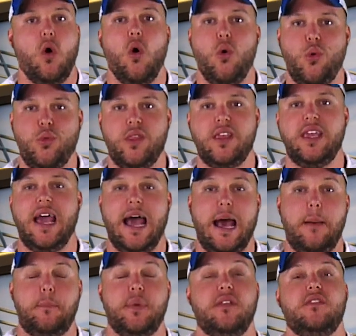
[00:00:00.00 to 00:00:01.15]
only
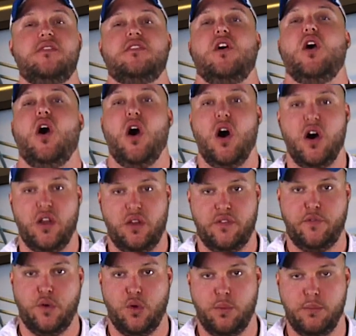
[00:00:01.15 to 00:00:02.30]
happens on a
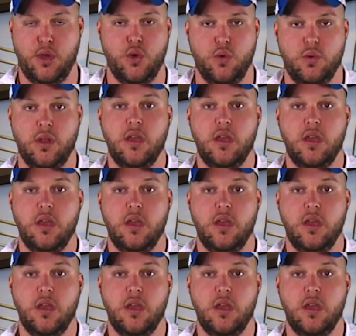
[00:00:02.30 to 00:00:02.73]
full moon.